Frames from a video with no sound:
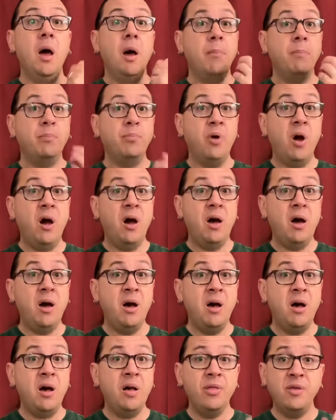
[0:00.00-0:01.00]

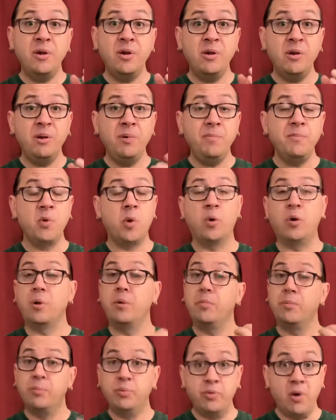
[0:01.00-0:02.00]
brother or
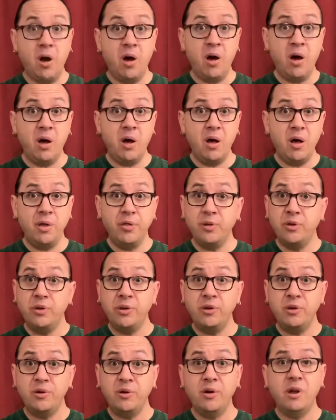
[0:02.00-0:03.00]

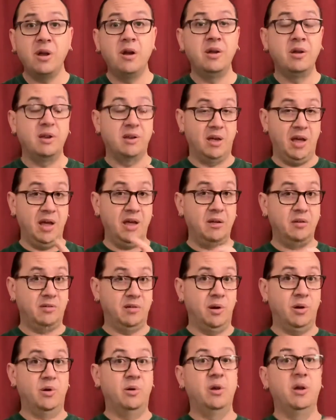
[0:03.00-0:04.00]
brother. Okay,
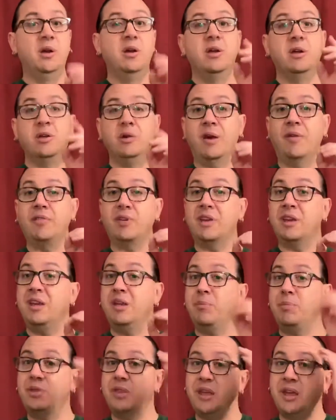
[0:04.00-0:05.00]
so you have to
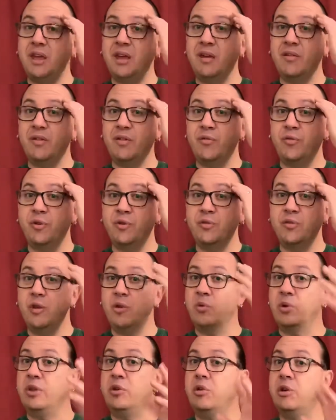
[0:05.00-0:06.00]
keep thinking of the first note.
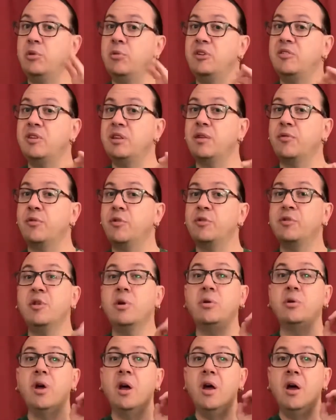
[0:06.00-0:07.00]
When you hear me sing the first
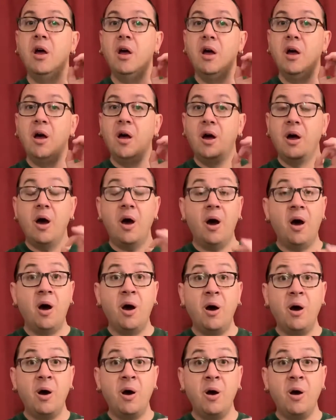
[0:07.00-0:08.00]
note,
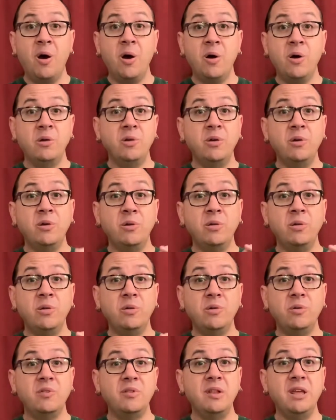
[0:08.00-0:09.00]
Are
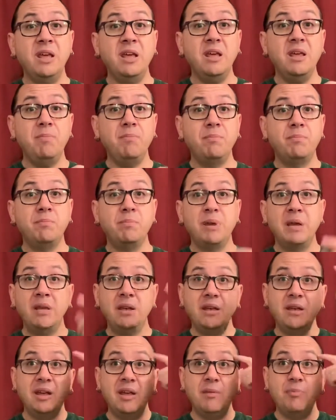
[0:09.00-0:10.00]
you
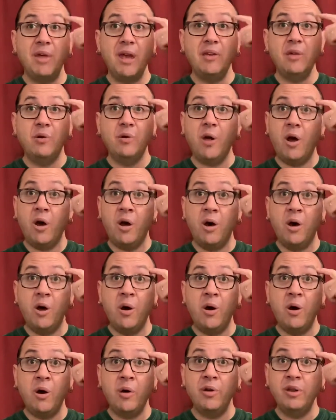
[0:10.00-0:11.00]
sleeping? Keep that note
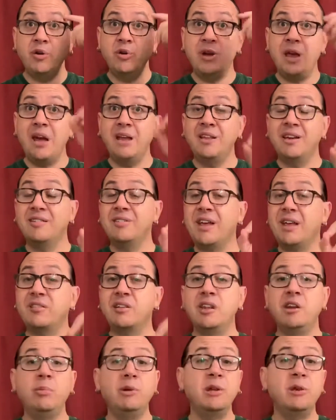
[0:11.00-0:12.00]
R in your head because that's
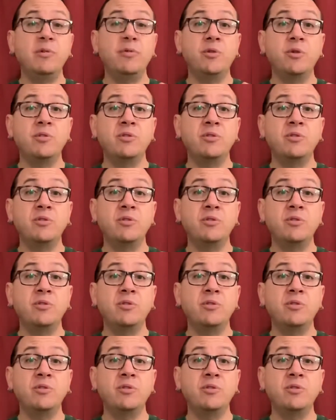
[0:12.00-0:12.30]
going to be your first